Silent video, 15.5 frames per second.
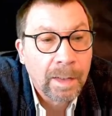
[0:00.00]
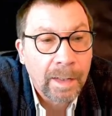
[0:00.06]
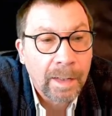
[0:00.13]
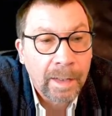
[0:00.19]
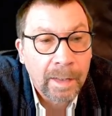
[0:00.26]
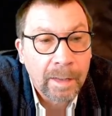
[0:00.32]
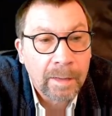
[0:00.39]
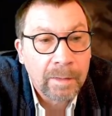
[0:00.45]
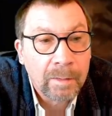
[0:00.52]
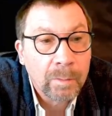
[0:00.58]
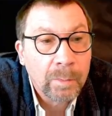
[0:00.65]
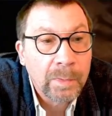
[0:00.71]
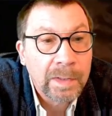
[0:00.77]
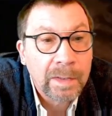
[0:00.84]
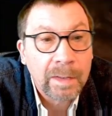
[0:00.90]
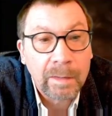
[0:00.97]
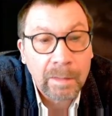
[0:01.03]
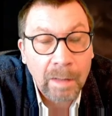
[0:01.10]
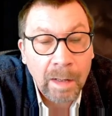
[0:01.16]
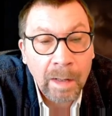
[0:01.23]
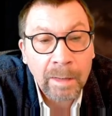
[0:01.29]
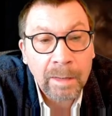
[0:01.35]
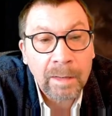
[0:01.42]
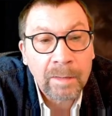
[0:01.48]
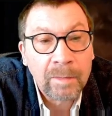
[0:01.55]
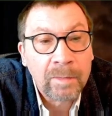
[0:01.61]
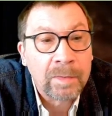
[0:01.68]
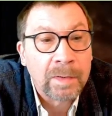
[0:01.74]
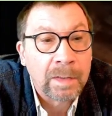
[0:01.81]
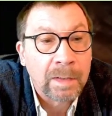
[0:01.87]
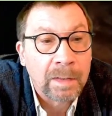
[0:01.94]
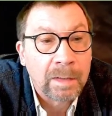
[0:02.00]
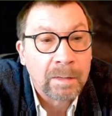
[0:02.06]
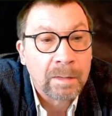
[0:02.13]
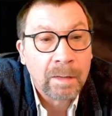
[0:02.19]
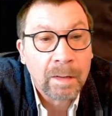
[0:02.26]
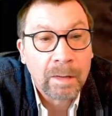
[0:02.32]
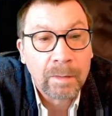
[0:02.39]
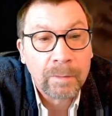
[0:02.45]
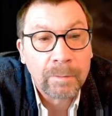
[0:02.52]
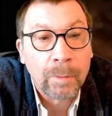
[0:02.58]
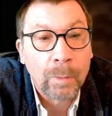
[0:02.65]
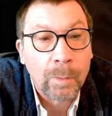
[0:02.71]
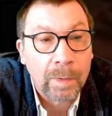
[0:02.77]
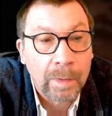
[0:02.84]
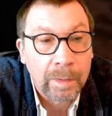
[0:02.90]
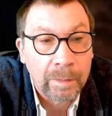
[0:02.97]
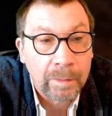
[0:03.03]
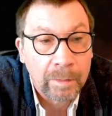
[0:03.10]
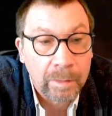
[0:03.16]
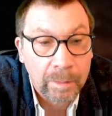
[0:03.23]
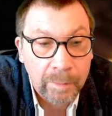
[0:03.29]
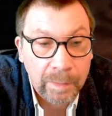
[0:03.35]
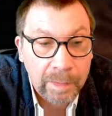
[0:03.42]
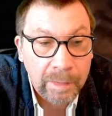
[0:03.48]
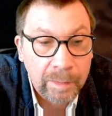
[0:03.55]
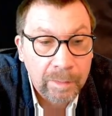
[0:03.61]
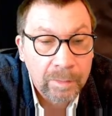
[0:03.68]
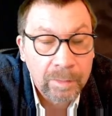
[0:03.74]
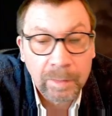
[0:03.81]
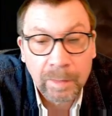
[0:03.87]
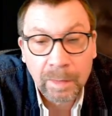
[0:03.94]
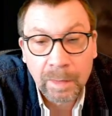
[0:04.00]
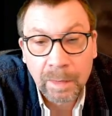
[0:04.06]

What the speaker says: and we did not exceed 400 degrees.